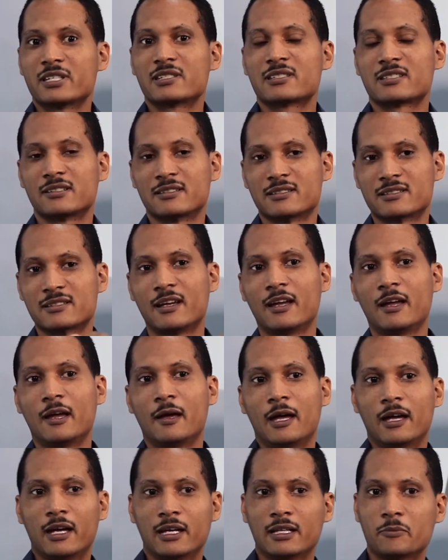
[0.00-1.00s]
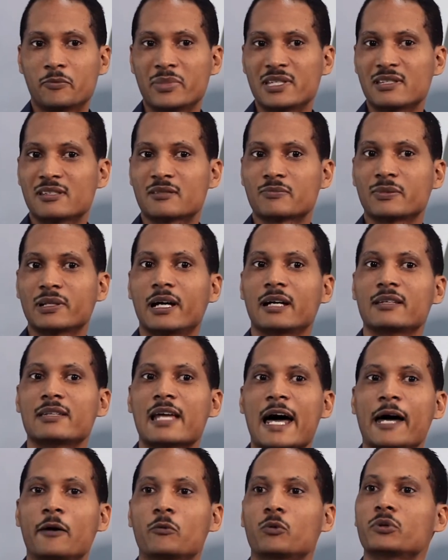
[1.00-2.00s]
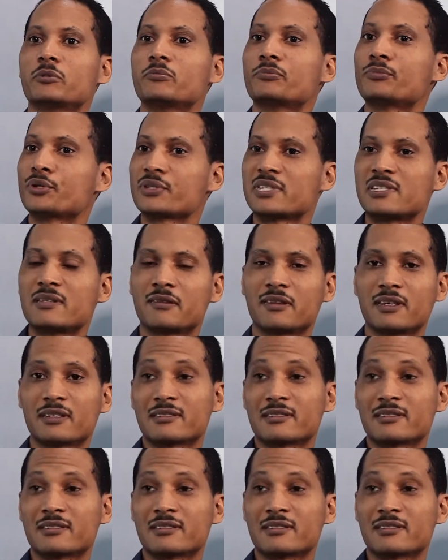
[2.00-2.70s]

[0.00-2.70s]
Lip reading: for instance, in a business plan, I would put